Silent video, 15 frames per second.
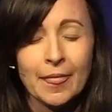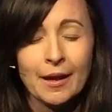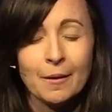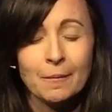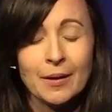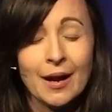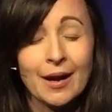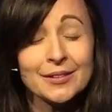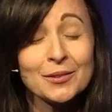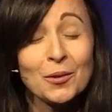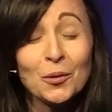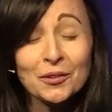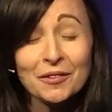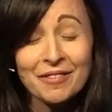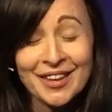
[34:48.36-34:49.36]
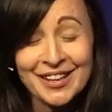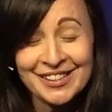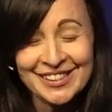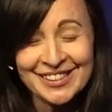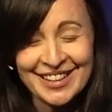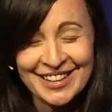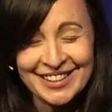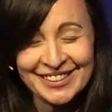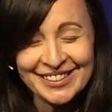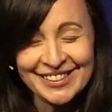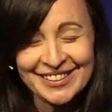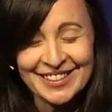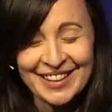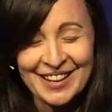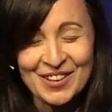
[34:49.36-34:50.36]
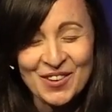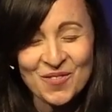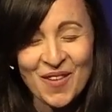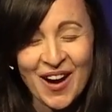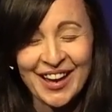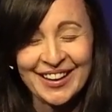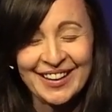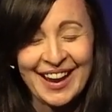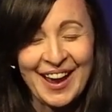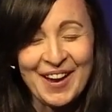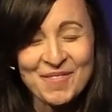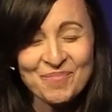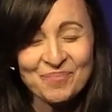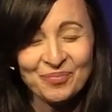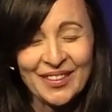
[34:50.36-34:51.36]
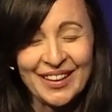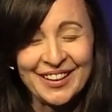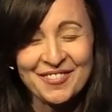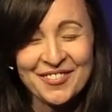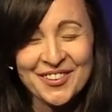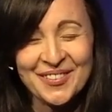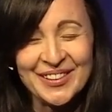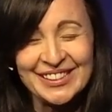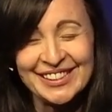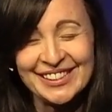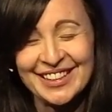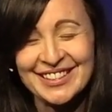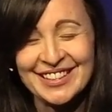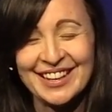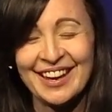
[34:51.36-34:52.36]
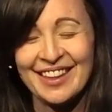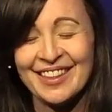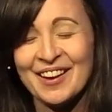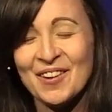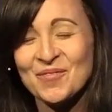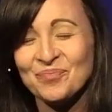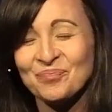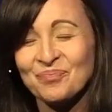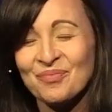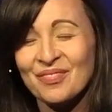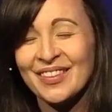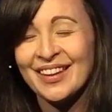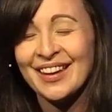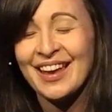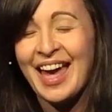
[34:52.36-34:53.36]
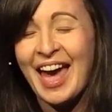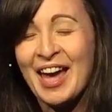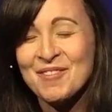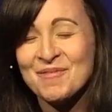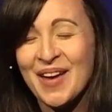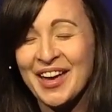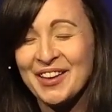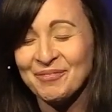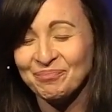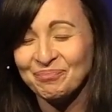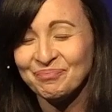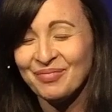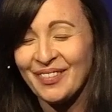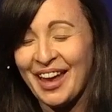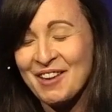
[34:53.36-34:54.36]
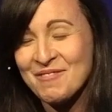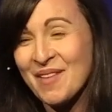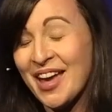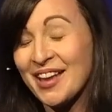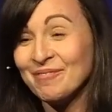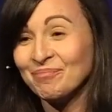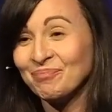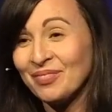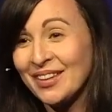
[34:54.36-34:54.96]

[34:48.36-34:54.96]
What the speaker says: And we ask all of these things in your mighty name. And everyone said together, amen, amen.